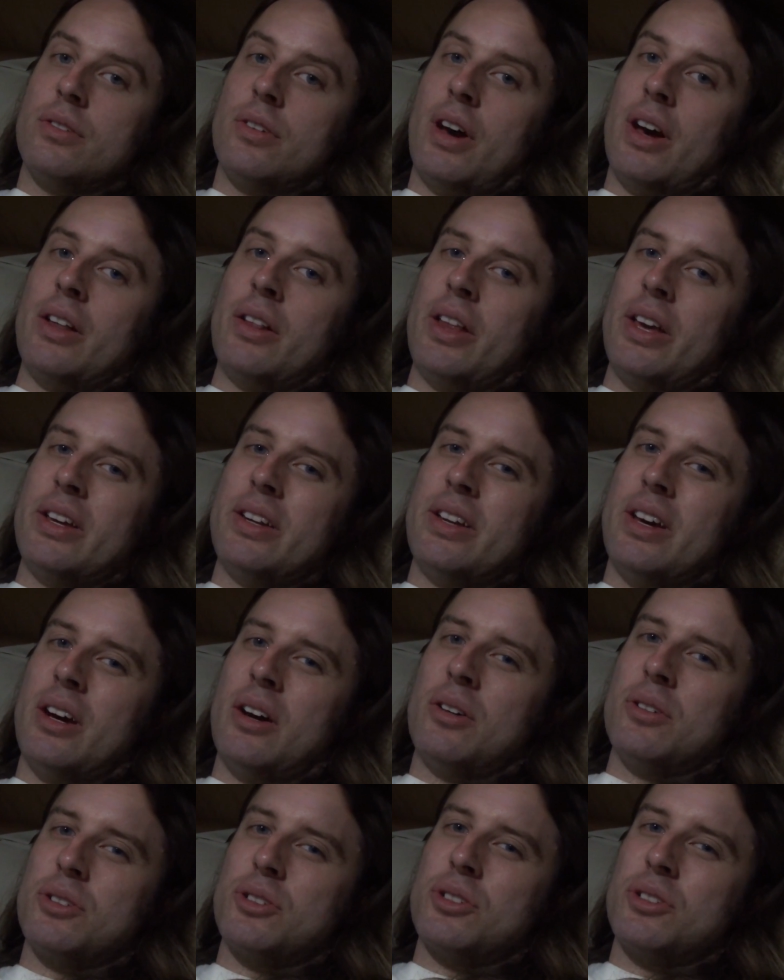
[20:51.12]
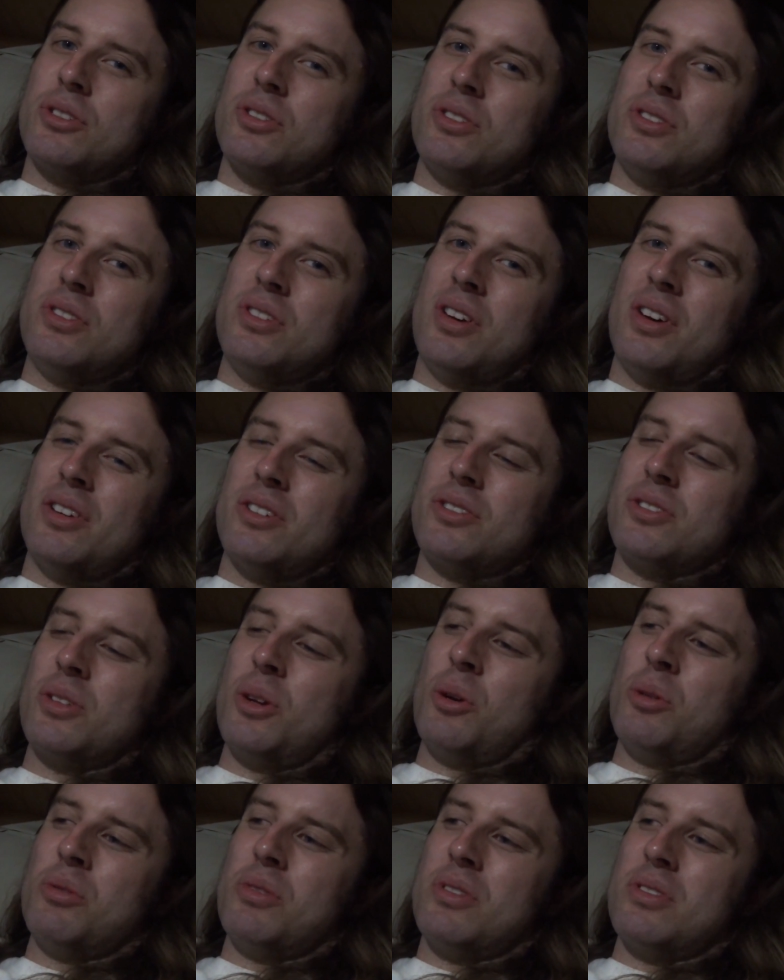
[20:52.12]
I laid out
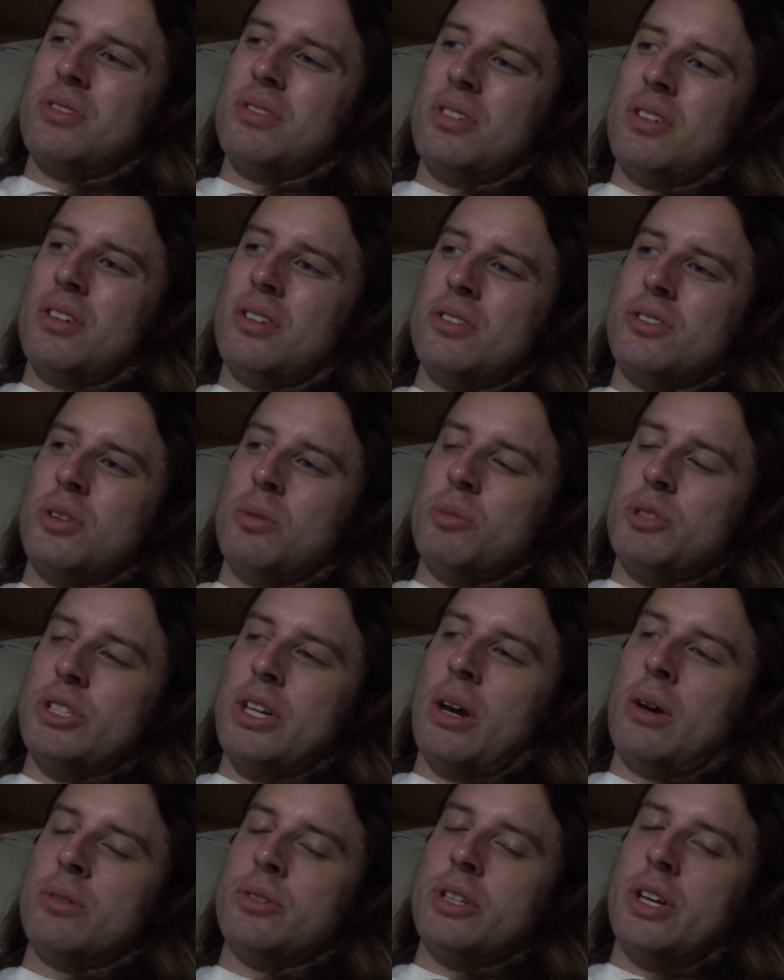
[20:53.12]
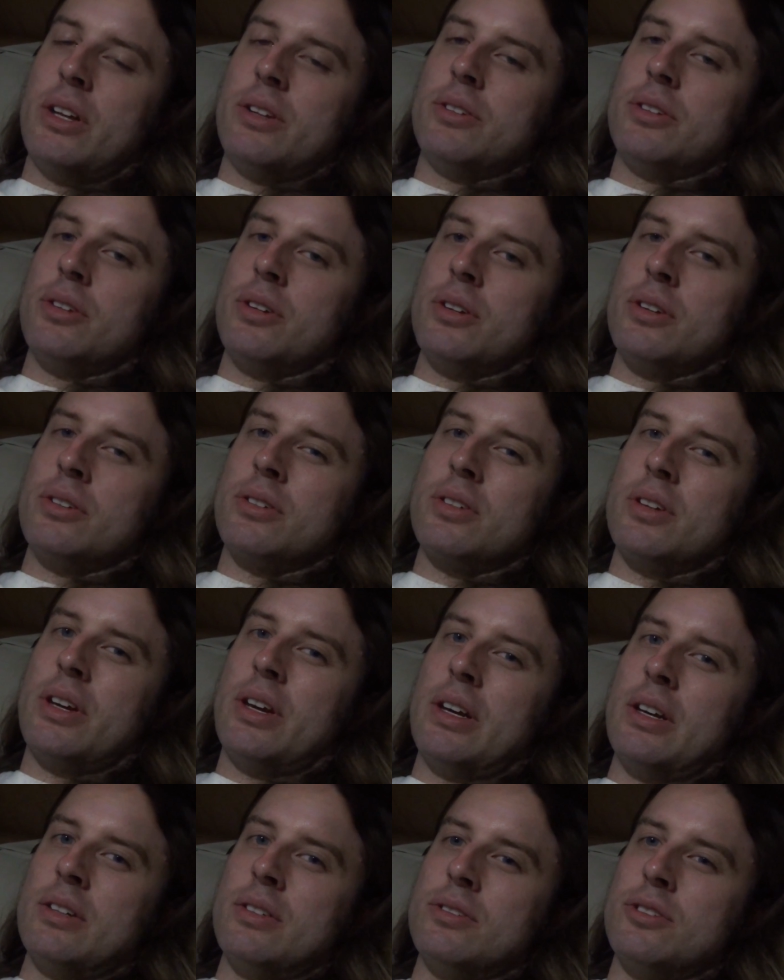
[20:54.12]
some sound deadener
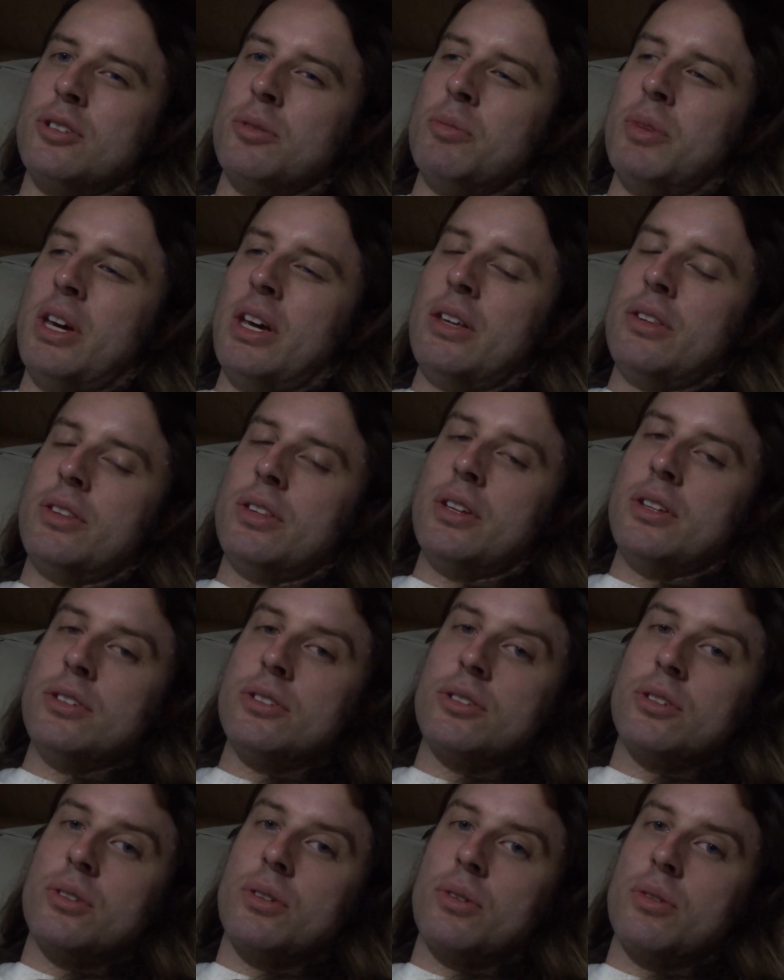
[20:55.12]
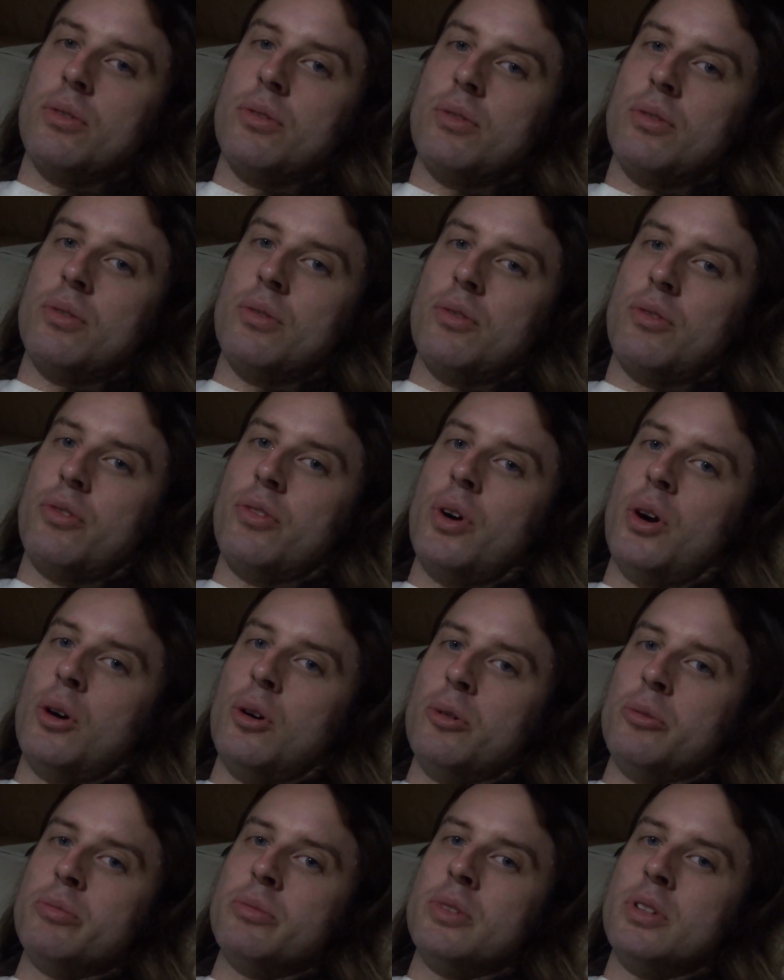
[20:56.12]
and some 1/8 inch
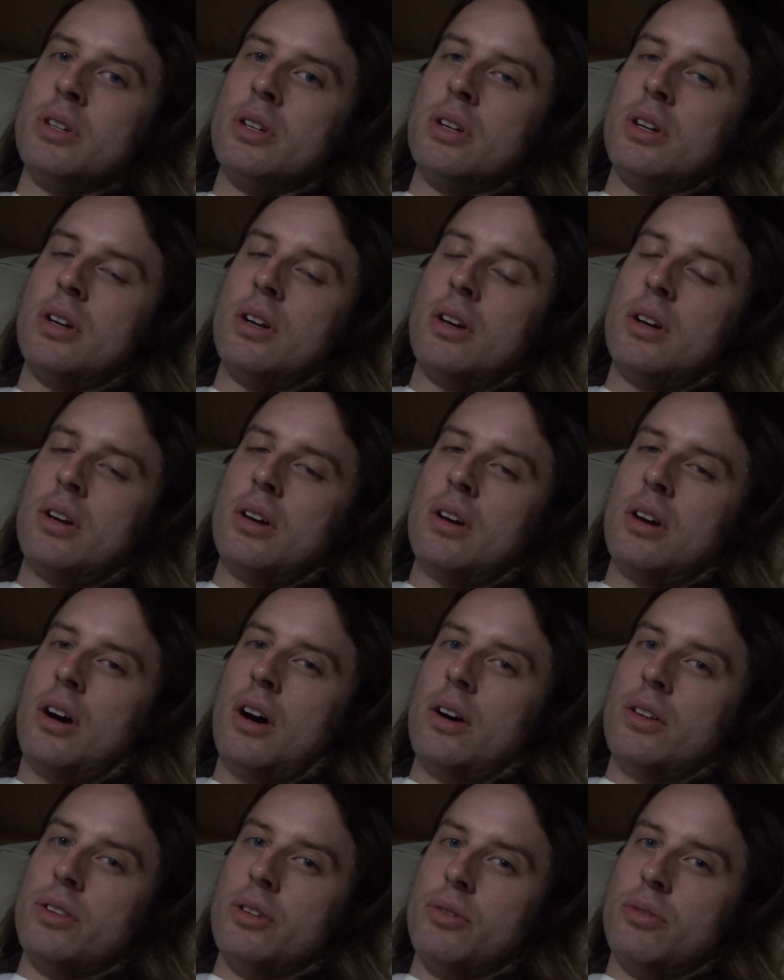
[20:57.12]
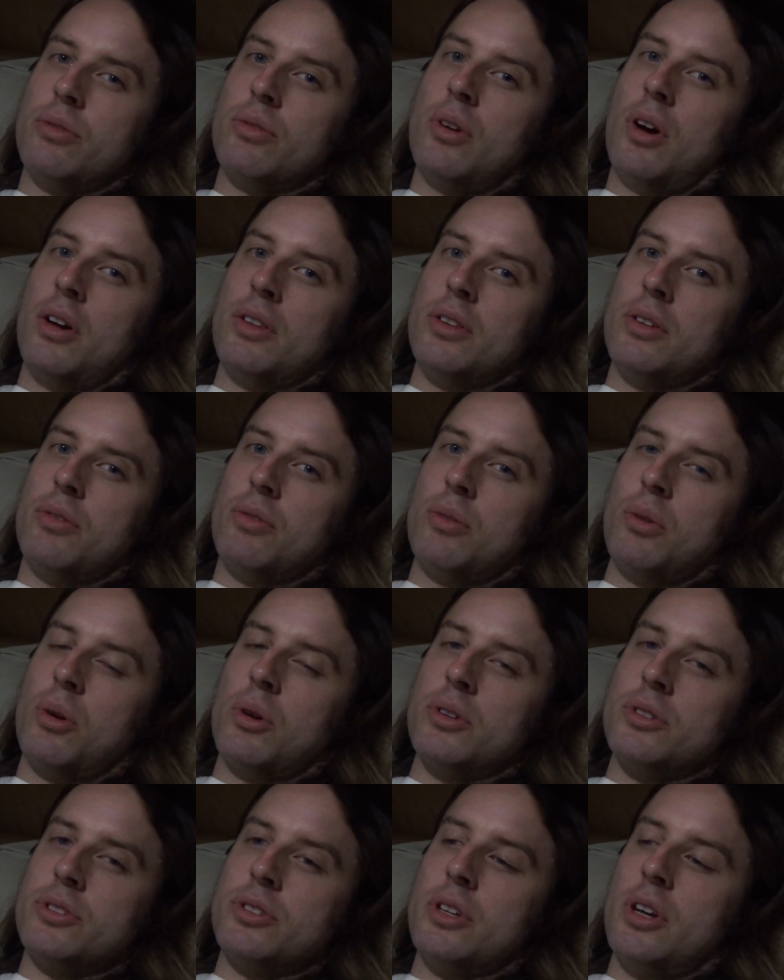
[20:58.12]
foam on the
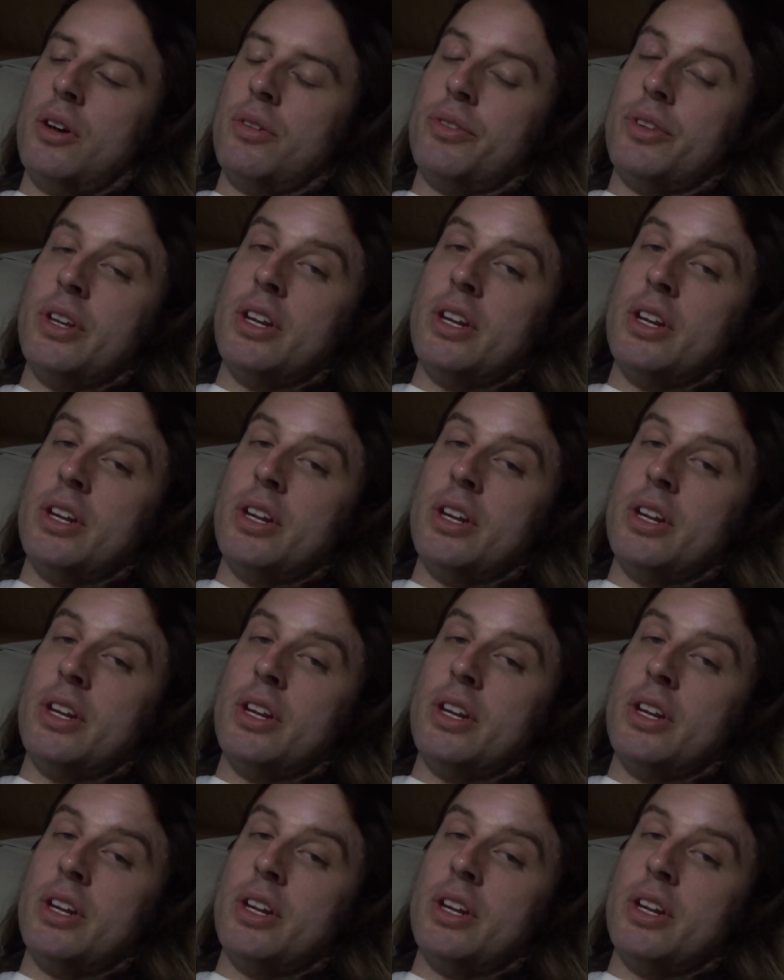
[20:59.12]
floor itself.